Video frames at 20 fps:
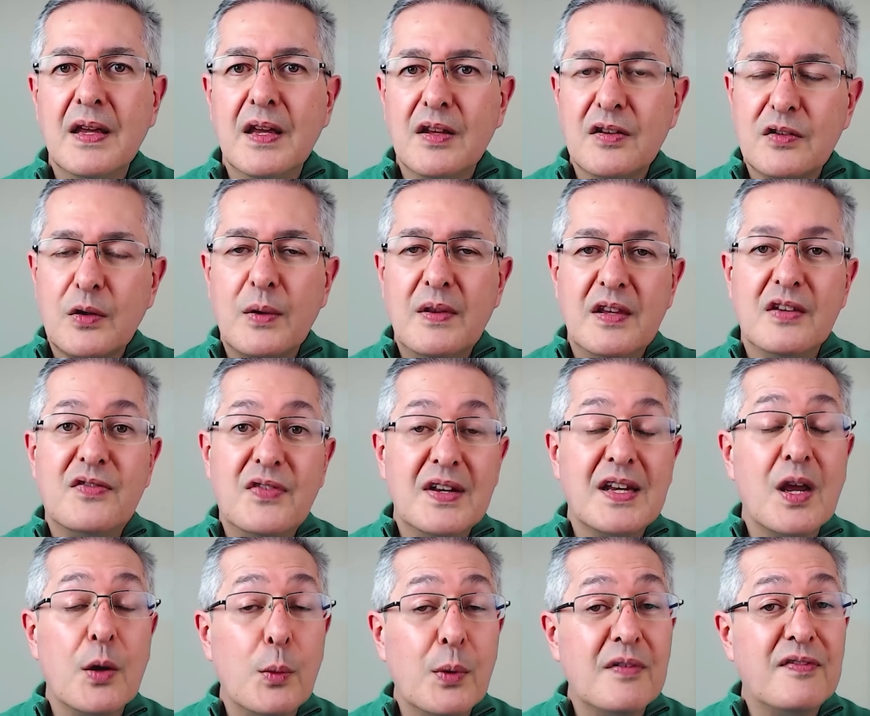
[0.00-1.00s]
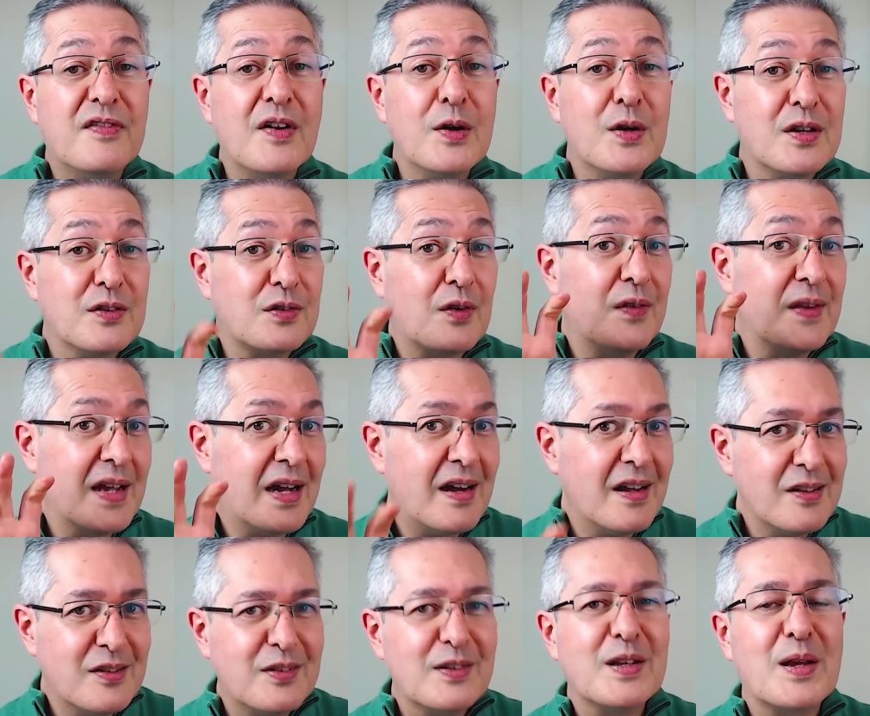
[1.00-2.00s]
So in this video, we'll focus on the
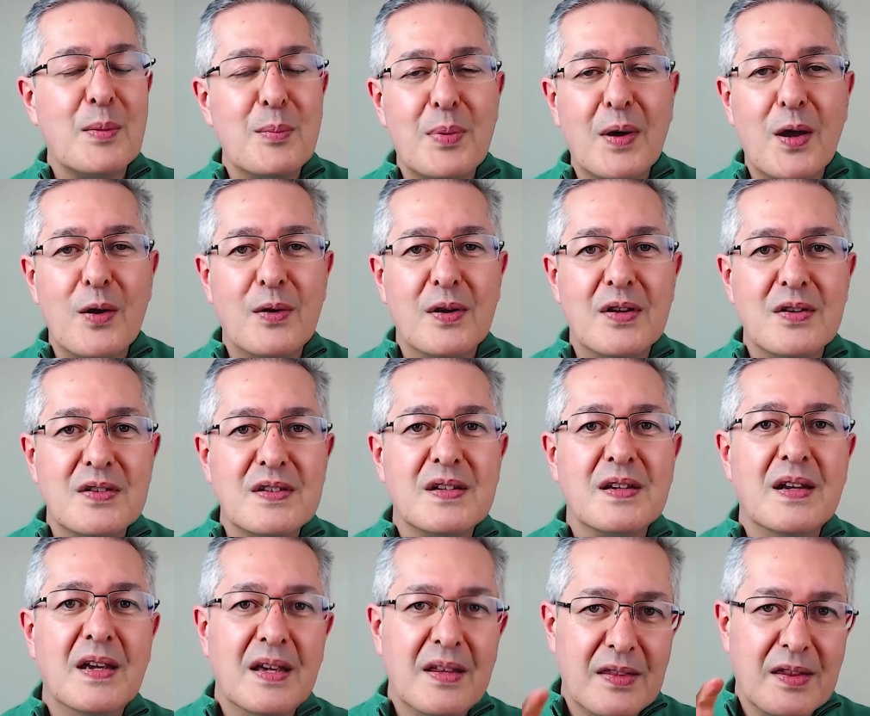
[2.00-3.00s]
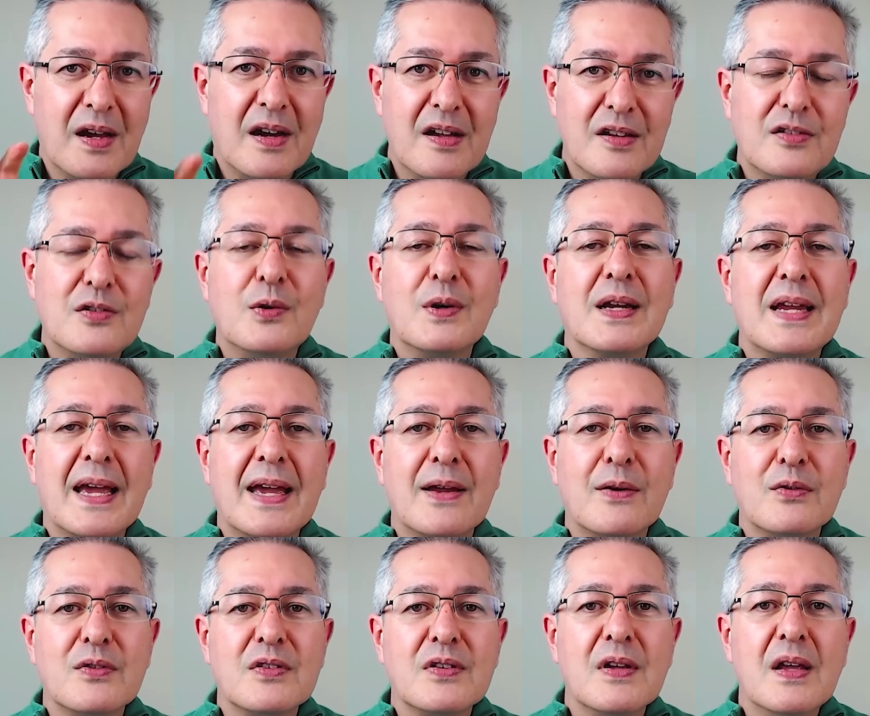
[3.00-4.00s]
ISA component, the ISA
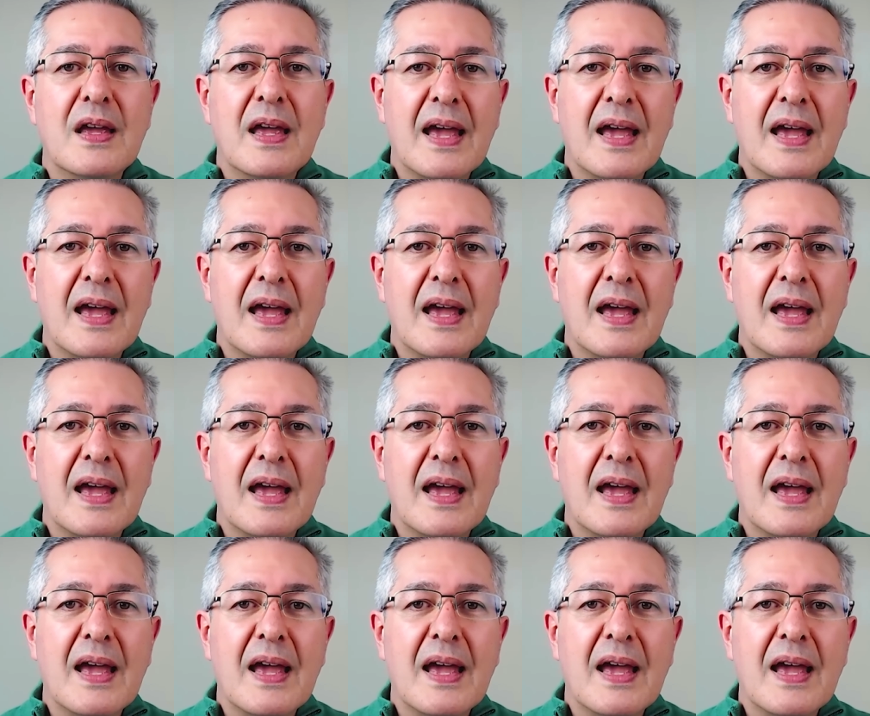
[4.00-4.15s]
account,